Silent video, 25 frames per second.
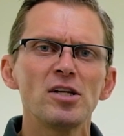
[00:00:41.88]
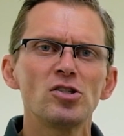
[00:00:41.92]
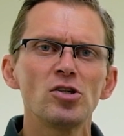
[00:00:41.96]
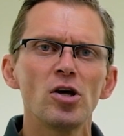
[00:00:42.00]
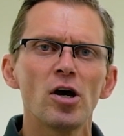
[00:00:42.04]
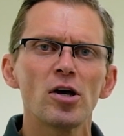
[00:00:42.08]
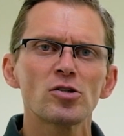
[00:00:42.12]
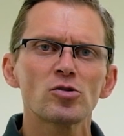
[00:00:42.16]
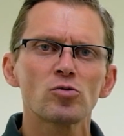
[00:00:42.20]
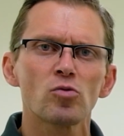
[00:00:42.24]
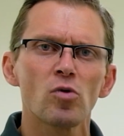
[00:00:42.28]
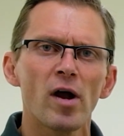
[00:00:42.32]

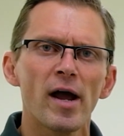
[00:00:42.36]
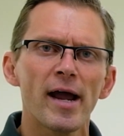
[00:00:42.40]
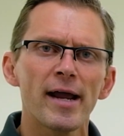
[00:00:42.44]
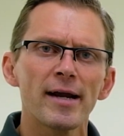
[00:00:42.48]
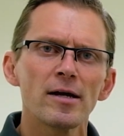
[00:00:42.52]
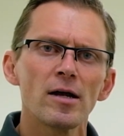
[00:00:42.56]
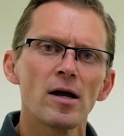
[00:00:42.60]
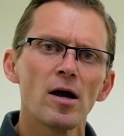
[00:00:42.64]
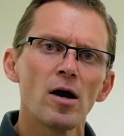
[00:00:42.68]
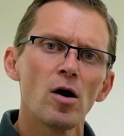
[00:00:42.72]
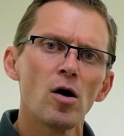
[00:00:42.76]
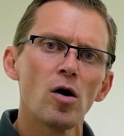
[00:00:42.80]
just
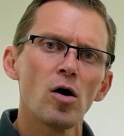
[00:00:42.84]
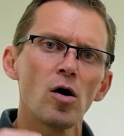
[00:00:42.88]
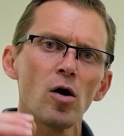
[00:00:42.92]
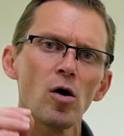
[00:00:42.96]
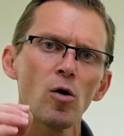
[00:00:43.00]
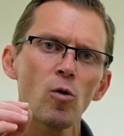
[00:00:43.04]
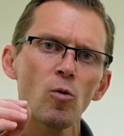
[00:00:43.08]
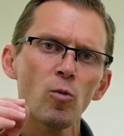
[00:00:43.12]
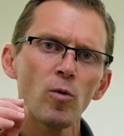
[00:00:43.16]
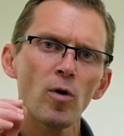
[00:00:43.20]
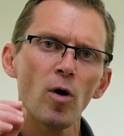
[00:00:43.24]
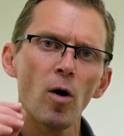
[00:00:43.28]
right.
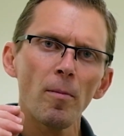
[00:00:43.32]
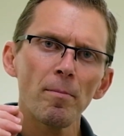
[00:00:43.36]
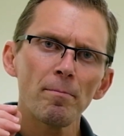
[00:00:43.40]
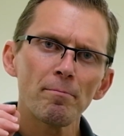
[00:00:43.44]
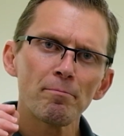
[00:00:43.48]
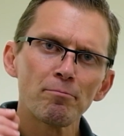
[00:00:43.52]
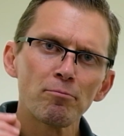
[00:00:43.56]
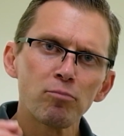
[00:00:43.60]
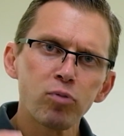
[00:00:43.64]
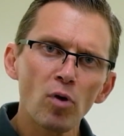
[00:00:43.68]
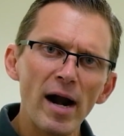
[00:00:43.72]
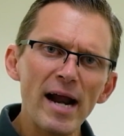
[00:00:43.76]
Well,
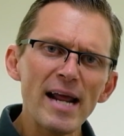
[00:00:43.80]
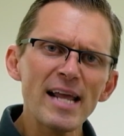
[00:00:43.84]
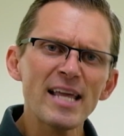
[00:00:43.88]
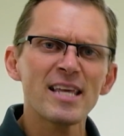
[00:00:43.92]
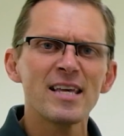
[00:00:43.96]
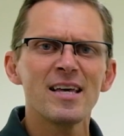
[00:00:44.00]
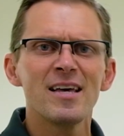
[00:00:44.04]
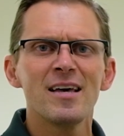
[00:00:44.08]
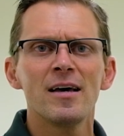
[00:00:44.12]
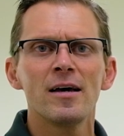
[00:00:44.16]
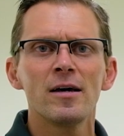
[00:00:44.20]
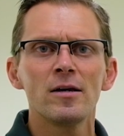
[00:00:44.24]

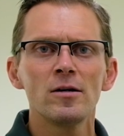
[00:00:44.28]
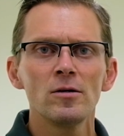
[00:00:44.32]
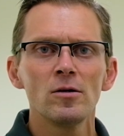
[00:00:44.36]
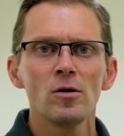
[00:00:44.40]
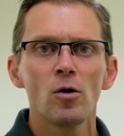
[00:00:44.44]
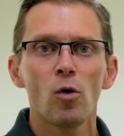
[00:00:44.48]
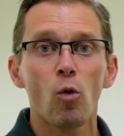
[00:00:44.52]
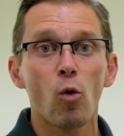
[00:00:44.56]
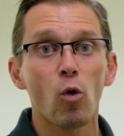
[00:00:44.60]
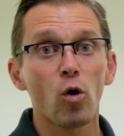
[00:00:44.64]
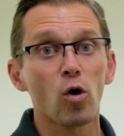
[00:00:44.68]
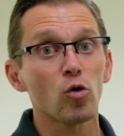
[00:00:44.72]
break in
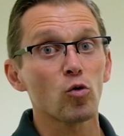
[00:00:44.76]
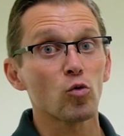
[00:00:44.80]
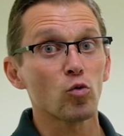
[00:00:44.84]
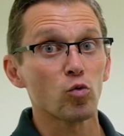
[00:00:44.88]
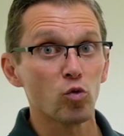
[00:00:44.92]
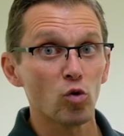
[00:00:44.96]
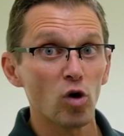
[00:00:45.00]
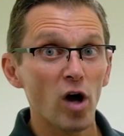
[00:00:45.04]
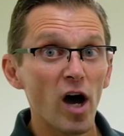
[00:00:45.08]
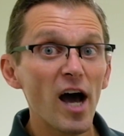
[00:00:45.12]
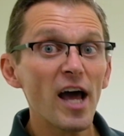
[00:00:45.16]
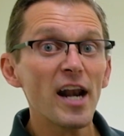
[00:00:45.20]
or
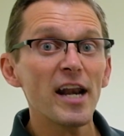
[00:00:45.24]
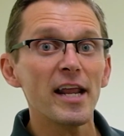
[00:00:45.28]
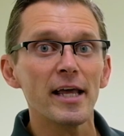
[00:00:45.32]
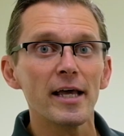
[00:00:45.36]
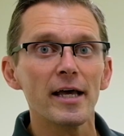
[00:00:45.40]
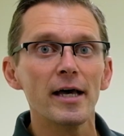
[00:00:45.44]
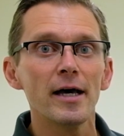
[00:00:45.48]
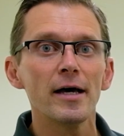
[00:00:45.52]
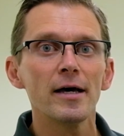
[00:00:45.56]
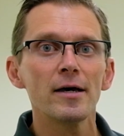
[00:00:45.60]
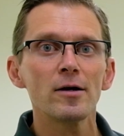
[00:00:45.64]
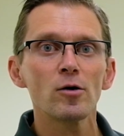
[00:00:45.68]
run
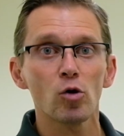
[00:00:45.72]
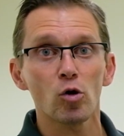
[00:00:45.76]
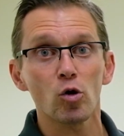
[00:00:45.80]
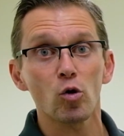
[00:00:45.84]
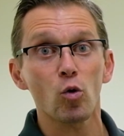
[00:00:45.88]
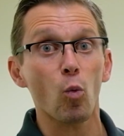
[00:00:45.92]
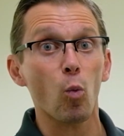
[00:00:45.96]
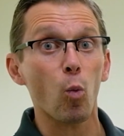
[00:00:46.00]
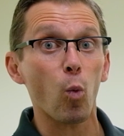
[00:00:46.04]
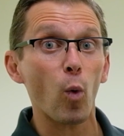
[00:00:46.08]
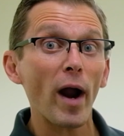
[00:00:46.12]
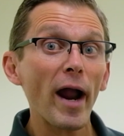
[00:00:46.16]
in
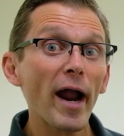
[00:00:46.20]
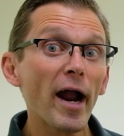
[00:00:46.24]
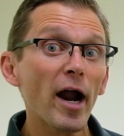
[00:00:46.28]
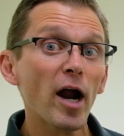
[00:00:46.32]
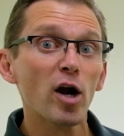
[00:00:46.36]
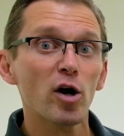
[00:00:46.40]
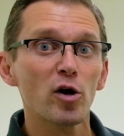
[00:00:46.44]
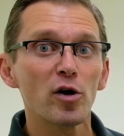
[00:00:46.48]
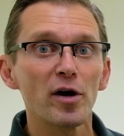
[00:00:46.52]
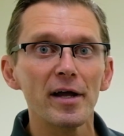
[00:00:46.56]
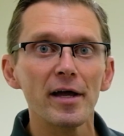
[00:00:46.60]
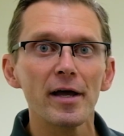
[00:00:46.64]
or
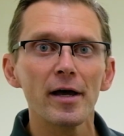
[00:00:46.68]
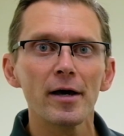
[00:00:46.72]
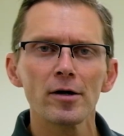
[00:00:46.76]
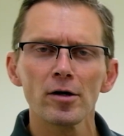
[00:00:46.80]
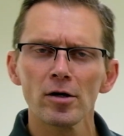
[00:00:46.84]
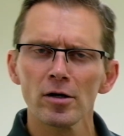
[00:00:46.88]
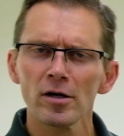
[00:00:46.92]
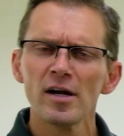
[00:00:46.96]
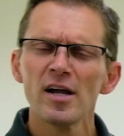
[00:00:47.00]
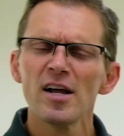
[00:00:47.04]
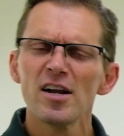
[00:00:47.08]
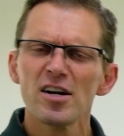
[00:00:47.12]
wear
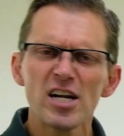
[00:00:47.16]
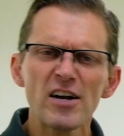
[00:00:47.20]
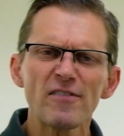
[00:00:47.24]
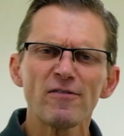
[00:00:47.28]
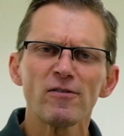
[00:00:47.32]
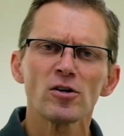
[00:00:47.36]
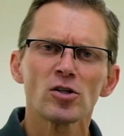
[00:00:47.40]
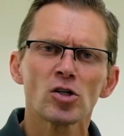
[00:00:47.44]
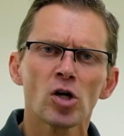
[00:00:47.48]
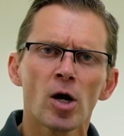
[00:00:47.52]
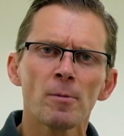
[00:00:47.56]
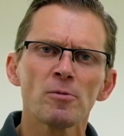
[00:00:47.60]
in
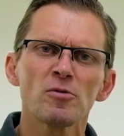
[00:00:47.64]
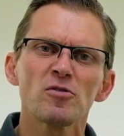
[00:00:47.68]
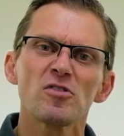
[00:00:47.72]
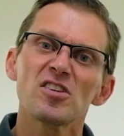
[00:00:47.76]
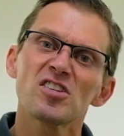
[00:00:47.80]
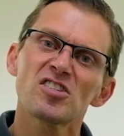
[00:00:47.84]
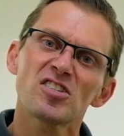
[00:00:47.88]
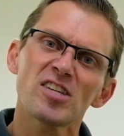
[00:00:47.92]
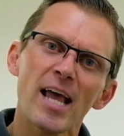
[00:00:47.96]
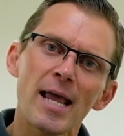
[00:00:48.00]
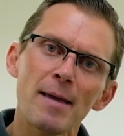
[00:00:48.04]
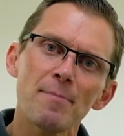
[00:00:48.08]
different terms for
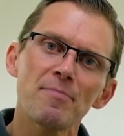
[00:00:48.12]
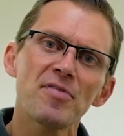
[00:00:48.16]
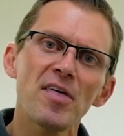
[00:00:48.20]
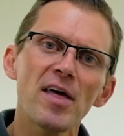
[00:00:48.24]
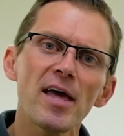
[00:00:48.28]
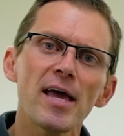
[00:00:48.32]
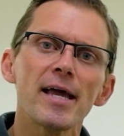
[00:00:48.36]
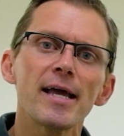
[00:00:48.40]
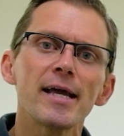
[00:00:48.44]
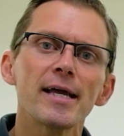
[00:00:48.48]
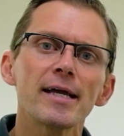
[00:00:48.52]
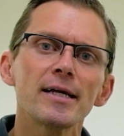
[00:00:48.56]
the same
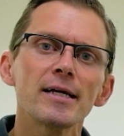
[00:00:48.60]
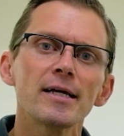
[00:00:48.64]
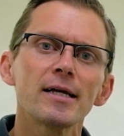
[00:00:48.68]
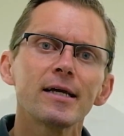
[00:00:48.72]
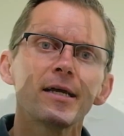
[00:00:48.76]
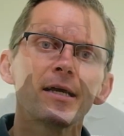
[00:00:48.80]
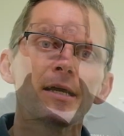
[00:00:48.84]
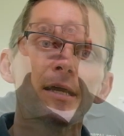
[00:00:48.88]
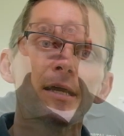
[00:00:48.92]
thing.